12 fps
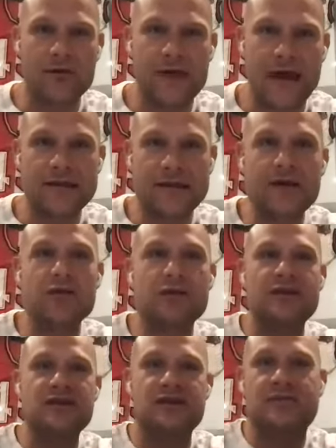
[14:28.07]
that
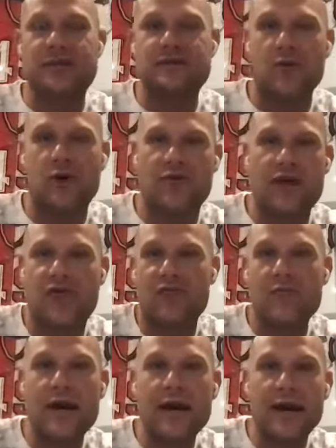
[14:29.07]
literally spits off enough
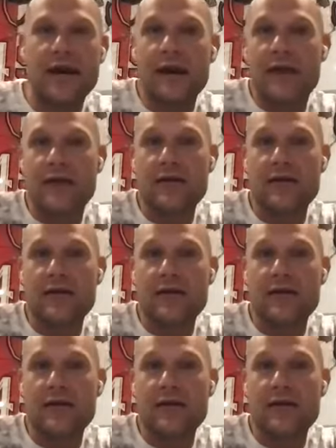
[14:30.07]
money,